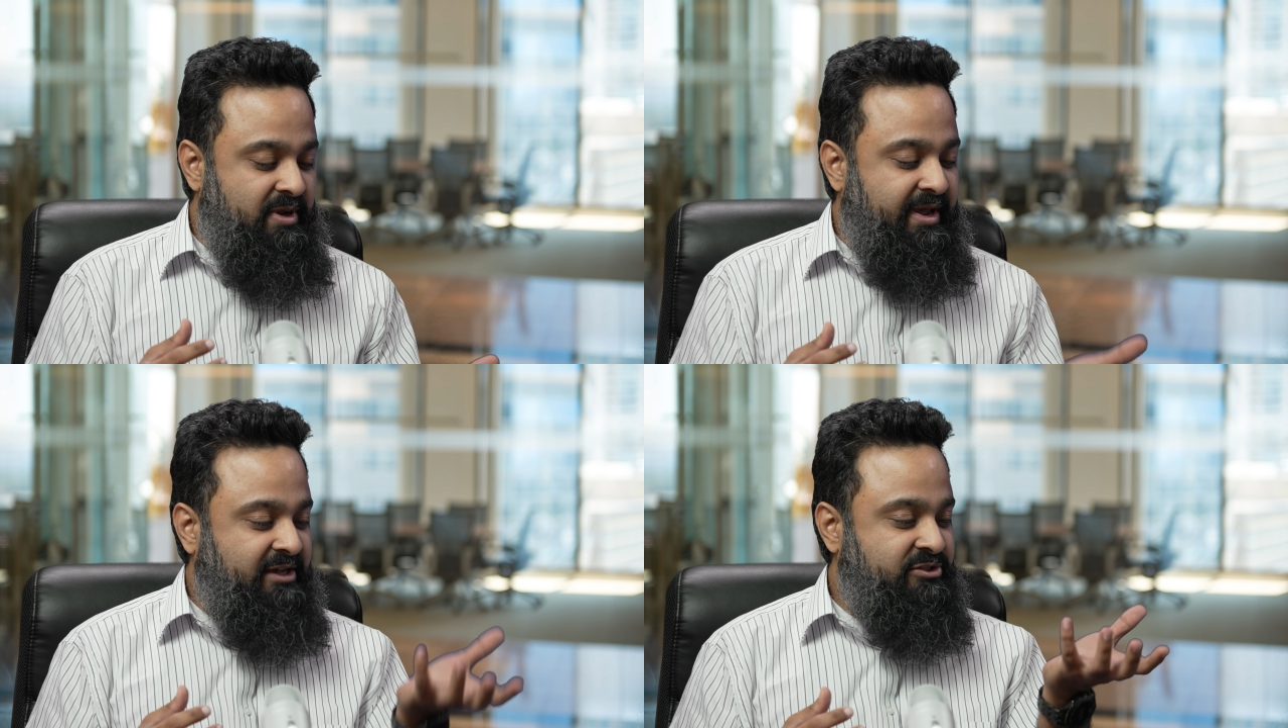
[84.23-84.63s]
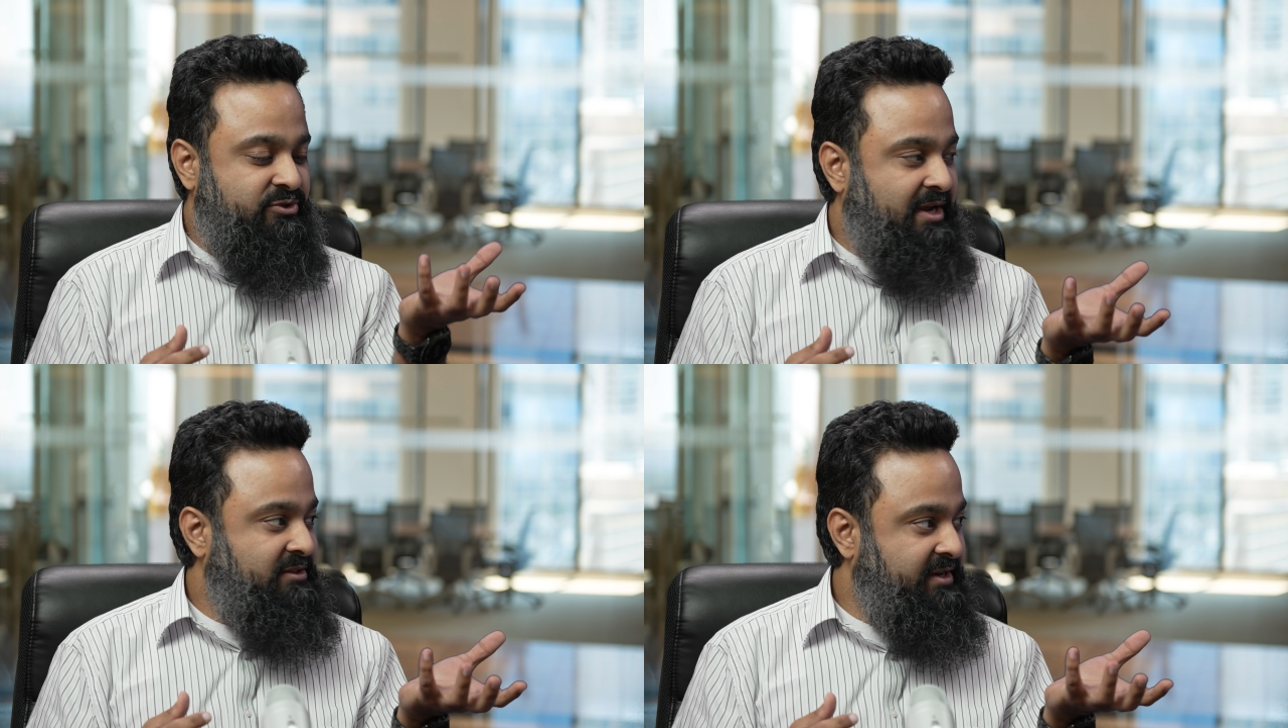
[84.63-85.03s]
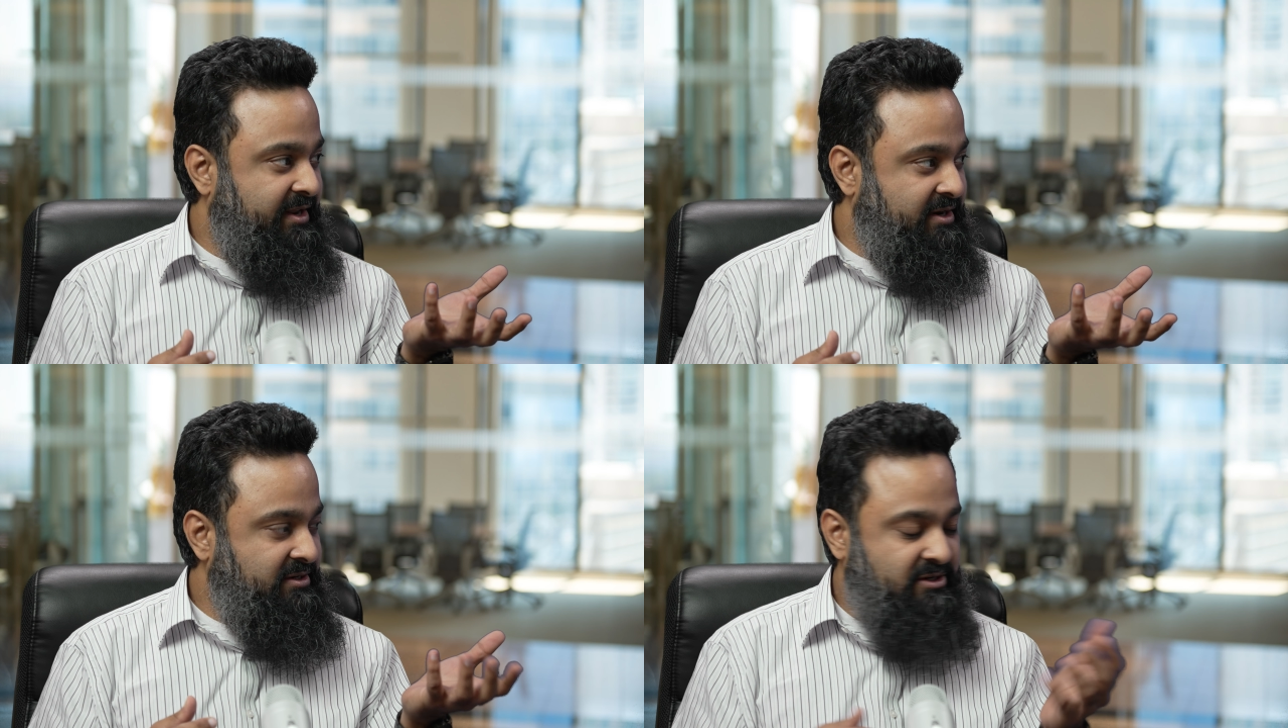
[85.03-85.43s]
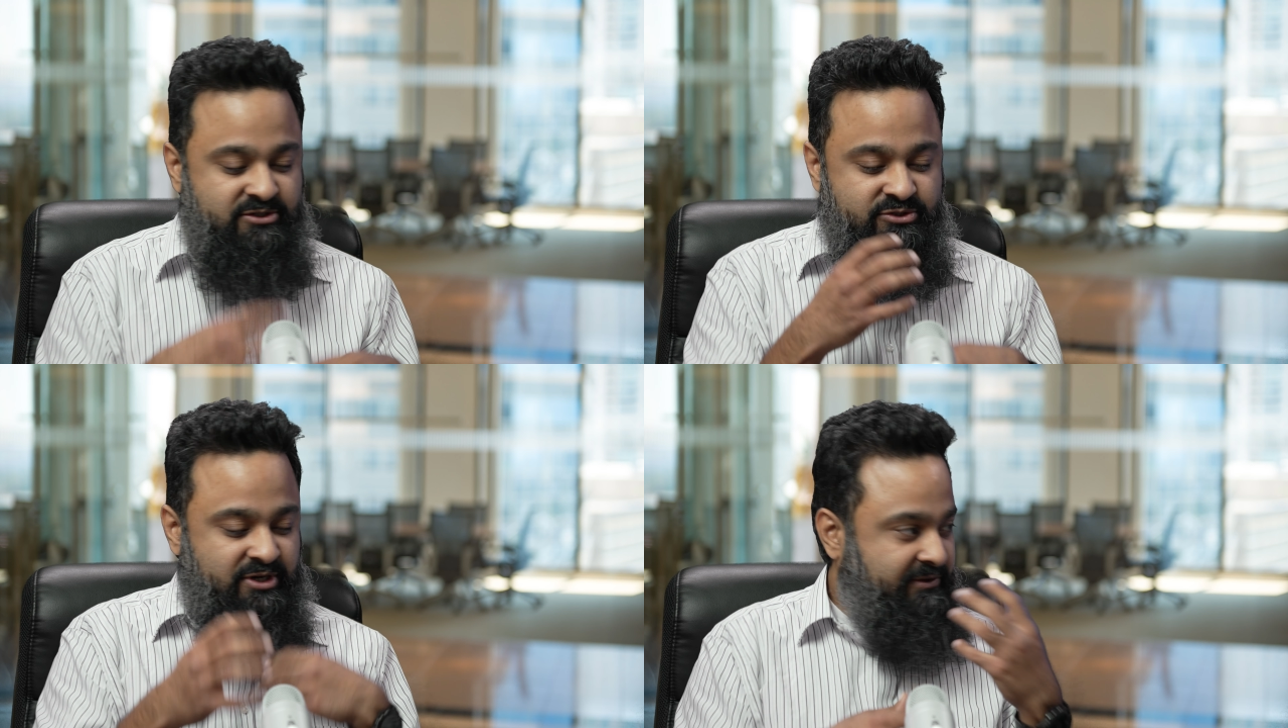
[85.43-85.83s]
extract the data,
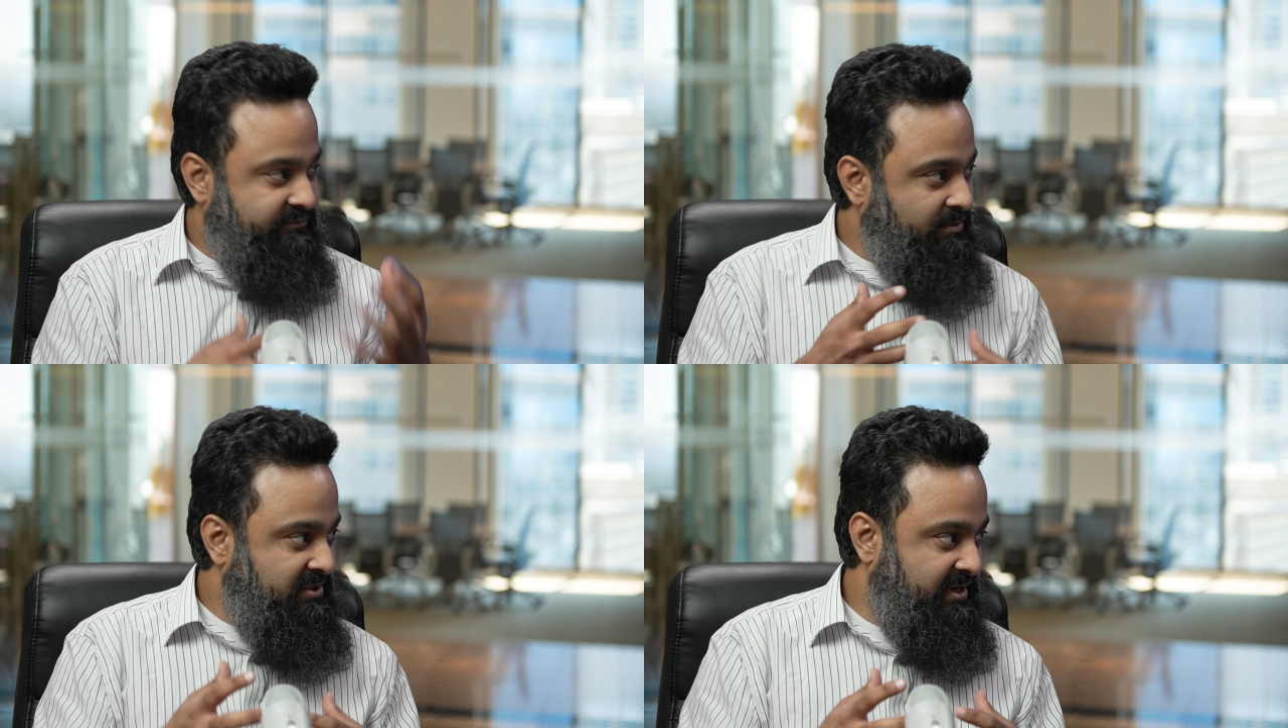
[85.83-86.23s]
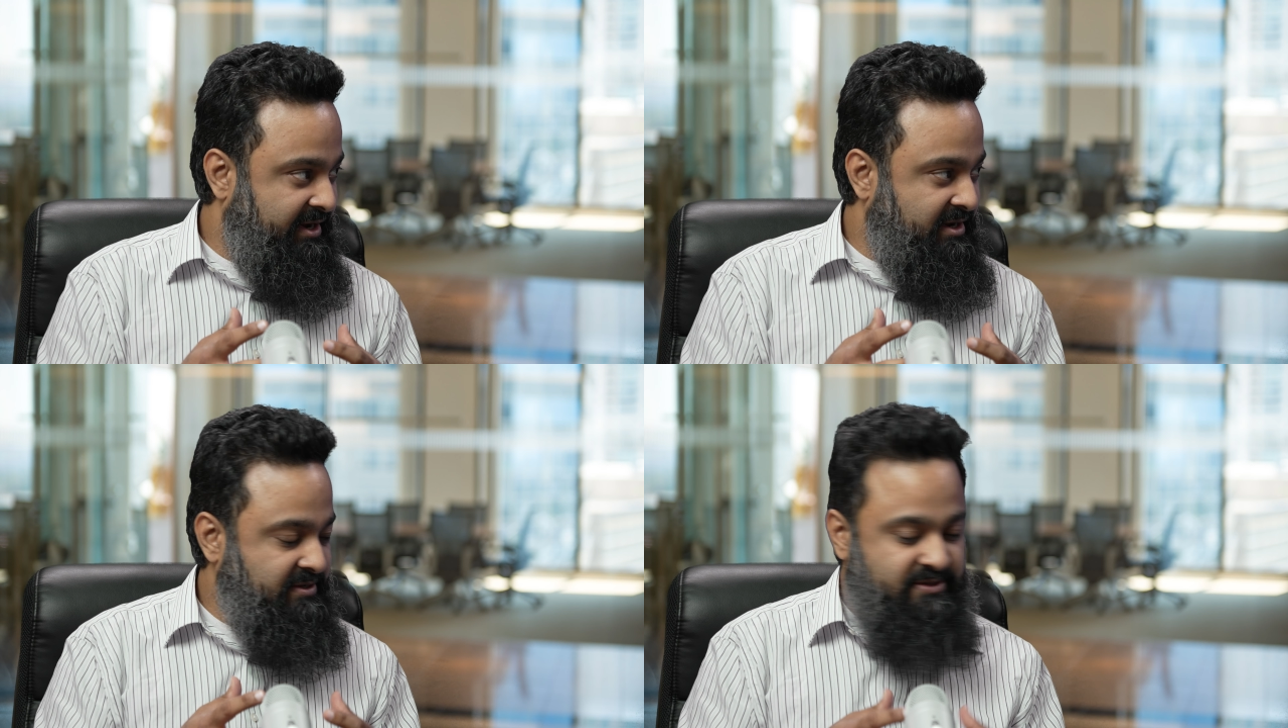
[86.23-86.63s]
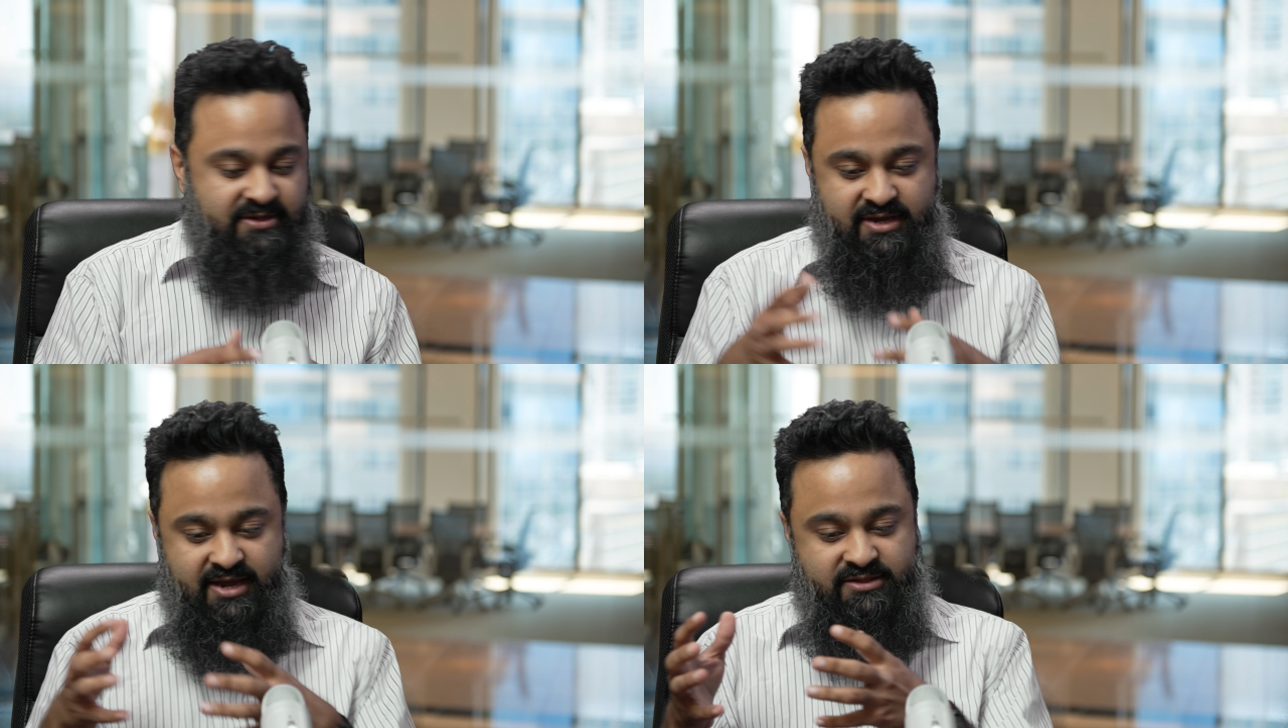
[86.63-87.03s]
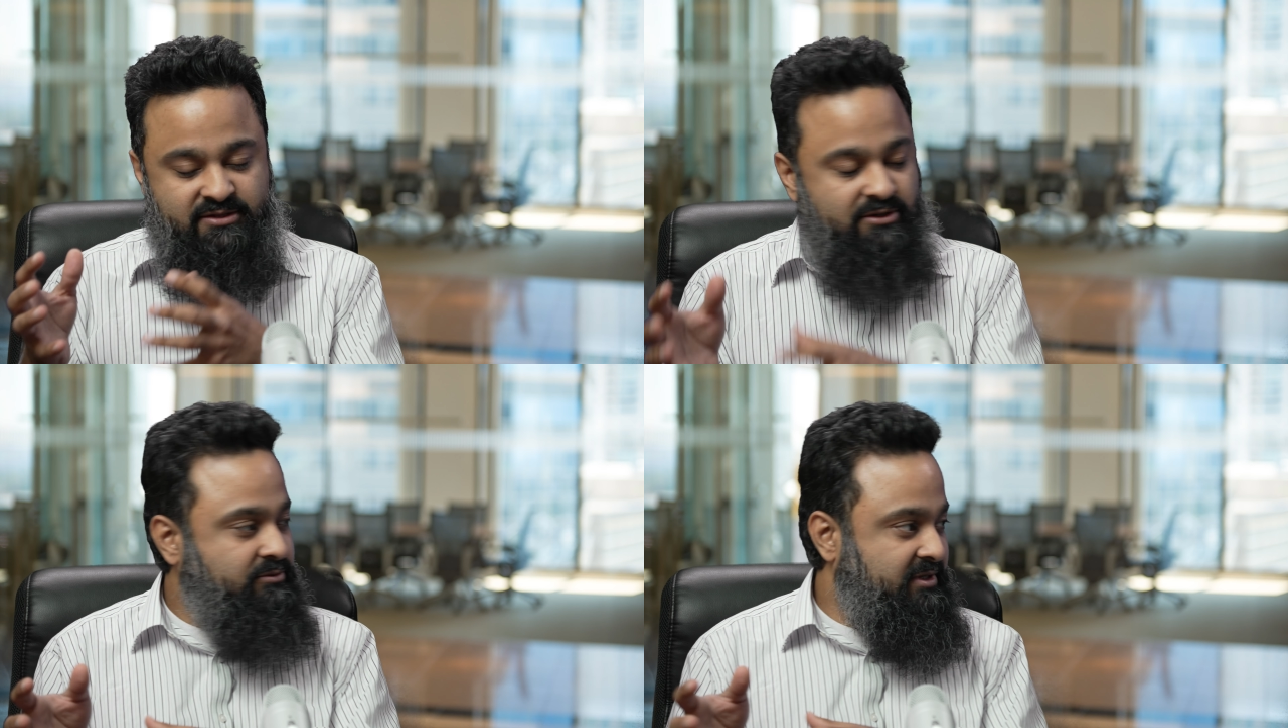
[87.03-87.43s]
transform the data, and
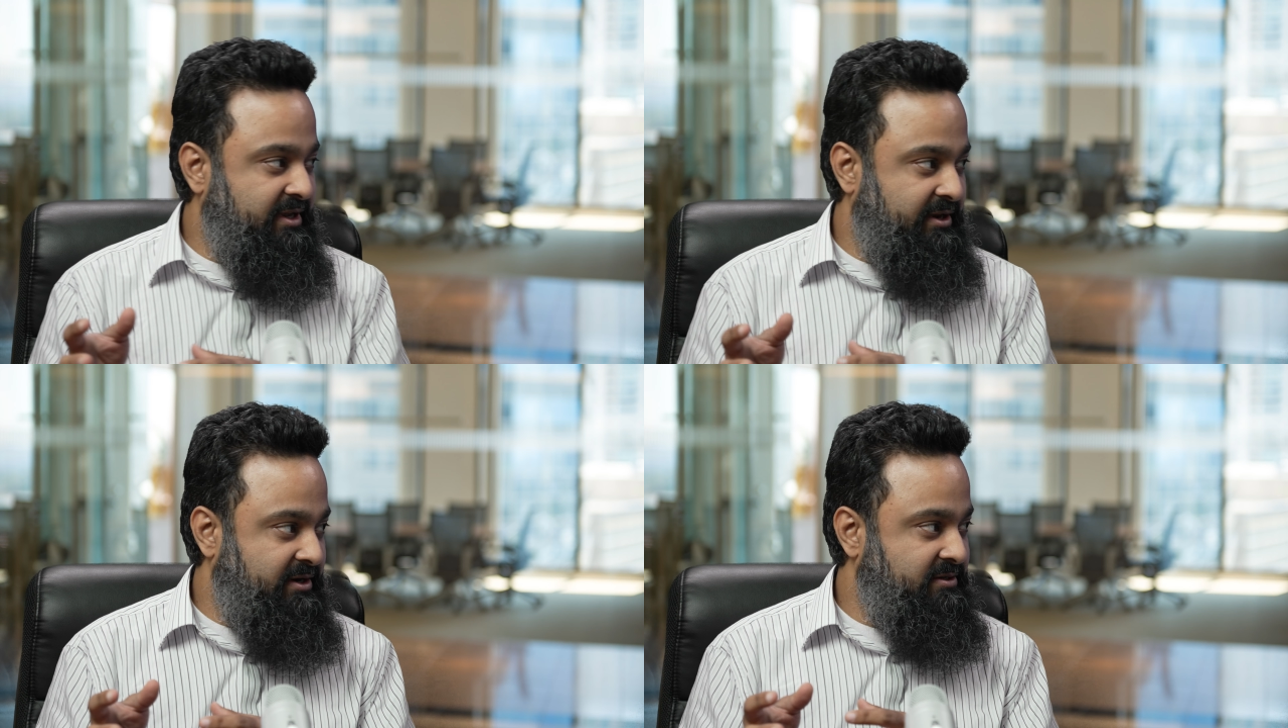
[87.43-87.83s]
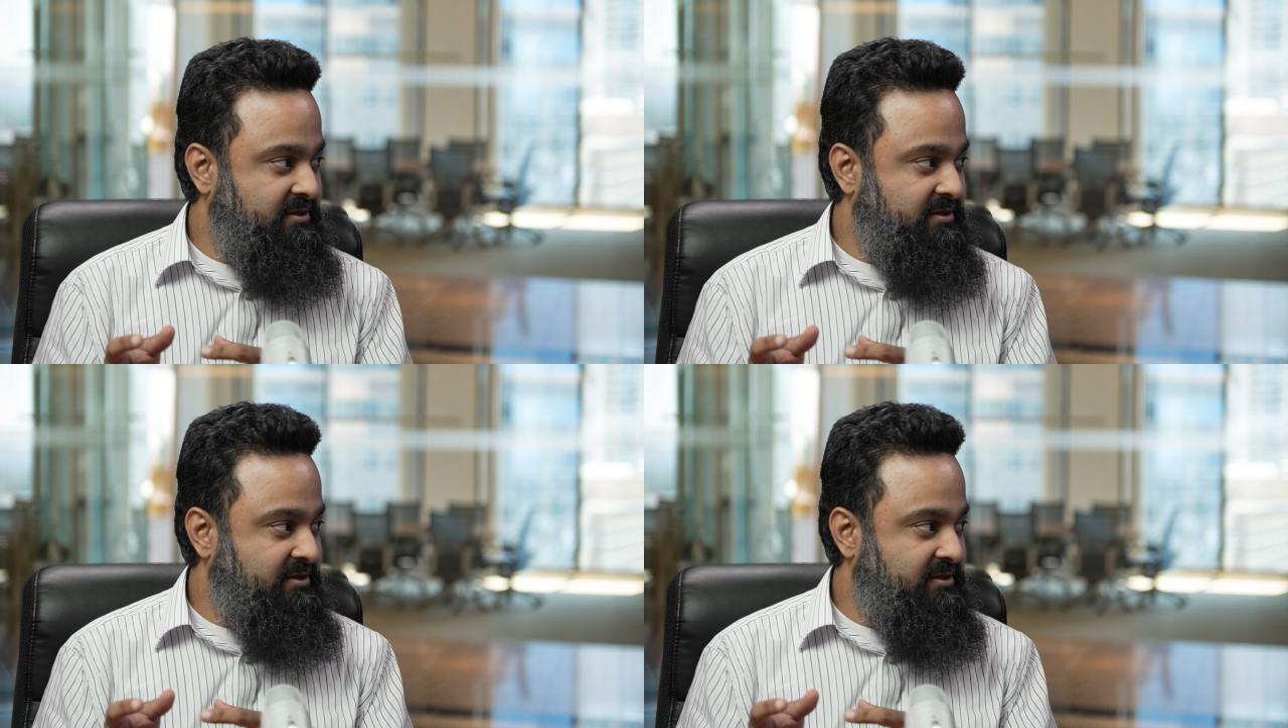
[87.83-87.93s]
then load the data.